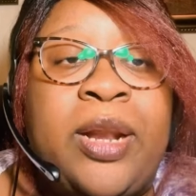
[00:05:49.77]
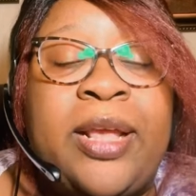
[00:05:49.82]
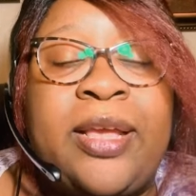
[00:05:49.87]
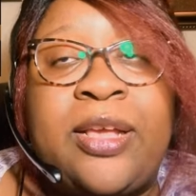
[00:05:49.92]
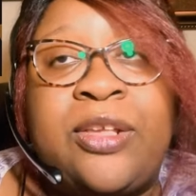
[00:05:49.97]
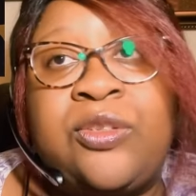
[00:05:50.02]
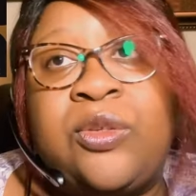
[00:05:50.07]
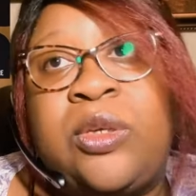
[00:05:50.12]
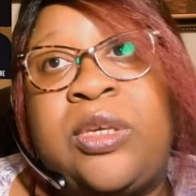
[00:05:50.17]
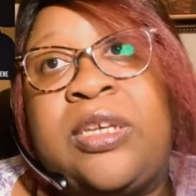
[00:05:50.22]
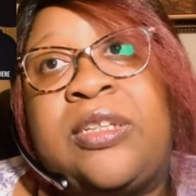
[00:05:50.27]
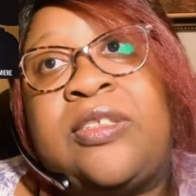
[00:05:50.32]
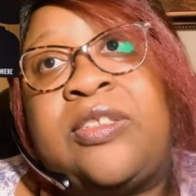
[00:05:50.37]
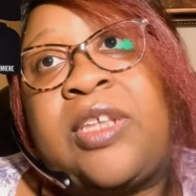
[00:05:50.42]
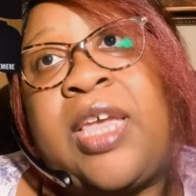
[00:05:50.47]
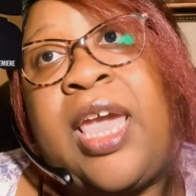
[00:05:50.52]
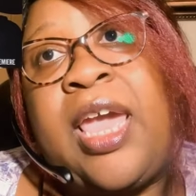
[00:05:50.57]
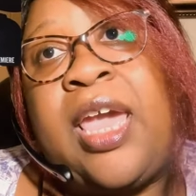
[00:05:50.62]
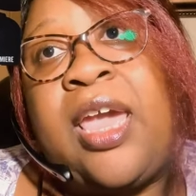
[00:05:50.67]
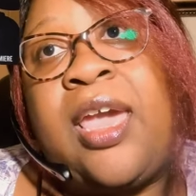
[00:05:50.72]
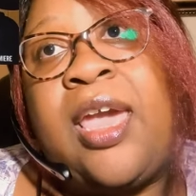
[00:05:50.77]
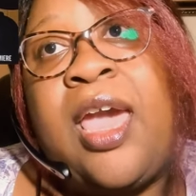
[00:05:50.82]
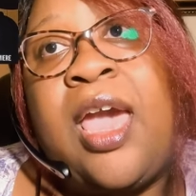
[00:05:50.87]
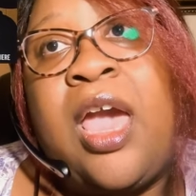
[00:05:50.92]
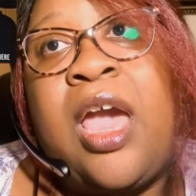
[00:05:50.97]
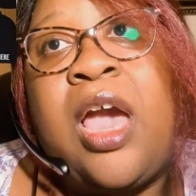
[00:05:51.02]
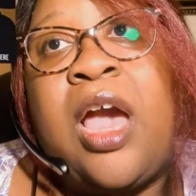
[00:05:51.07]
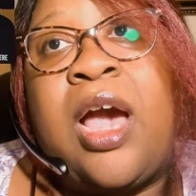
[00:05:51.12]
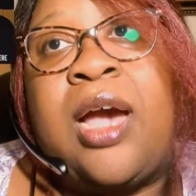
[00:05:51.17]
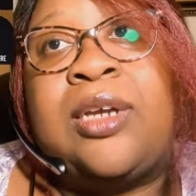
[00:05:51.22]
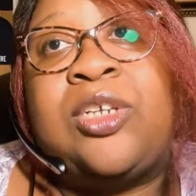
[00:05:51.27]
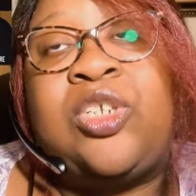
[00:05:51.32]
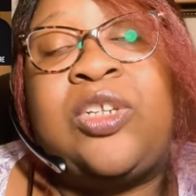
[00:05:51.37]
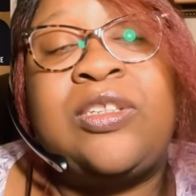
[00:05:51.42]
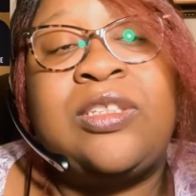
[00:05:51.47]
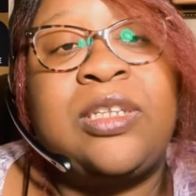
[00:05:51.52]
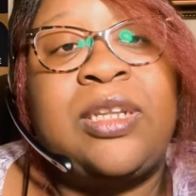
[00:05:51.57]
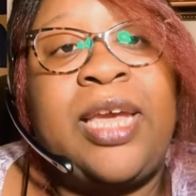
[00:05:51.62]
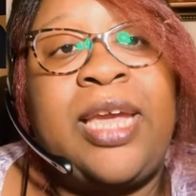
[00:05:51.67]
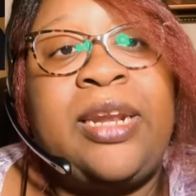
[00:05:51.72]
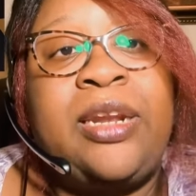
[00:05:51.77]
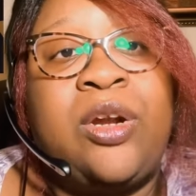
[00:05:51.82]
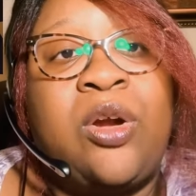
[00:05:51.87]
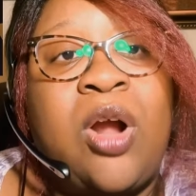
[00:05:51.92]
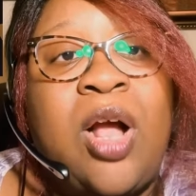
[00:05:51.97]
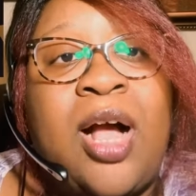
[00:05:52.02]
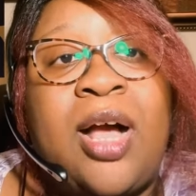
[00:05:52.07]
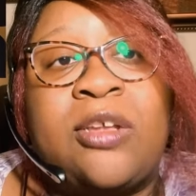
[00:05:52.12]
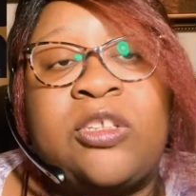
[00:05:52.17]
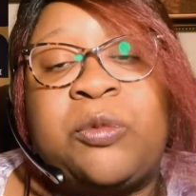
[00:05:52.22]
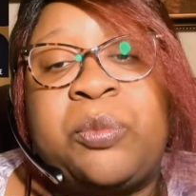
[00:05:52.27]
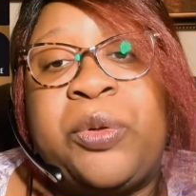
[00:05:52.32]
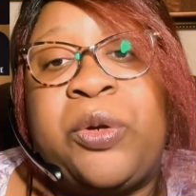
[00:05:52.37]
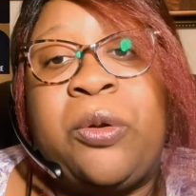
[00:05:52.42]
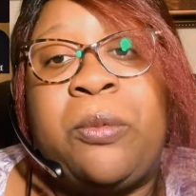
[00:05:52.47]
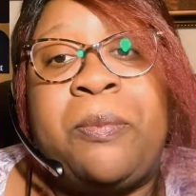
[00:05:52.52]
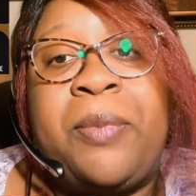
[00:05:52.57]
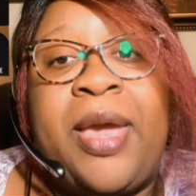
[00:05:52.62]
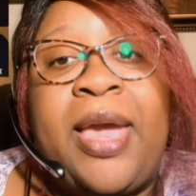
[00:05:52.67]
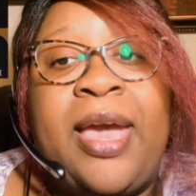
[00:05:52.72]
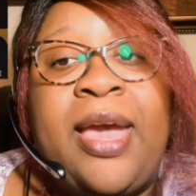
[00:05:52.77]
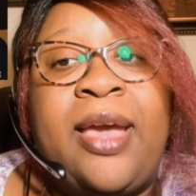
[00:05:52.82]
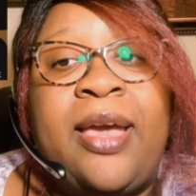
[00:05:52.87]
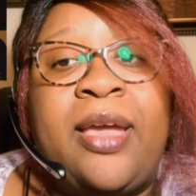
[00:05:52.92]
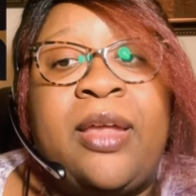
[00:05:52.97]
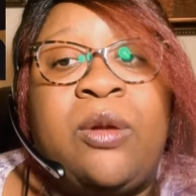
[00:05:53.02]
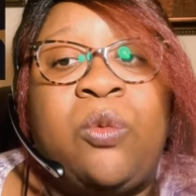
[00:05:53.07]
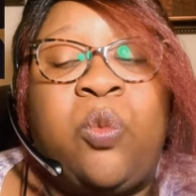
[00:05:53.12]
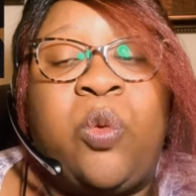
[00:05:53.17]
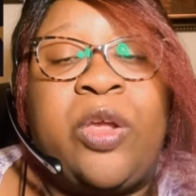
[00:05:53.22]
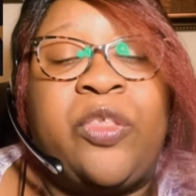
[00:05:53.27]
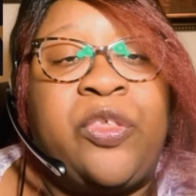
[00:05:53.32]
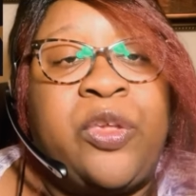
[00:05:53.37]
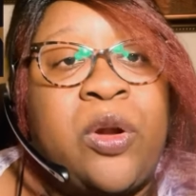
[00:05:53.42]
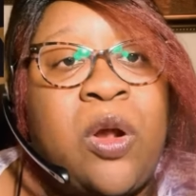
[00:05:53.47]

I guess you could say. She's laying in her hospital bed with,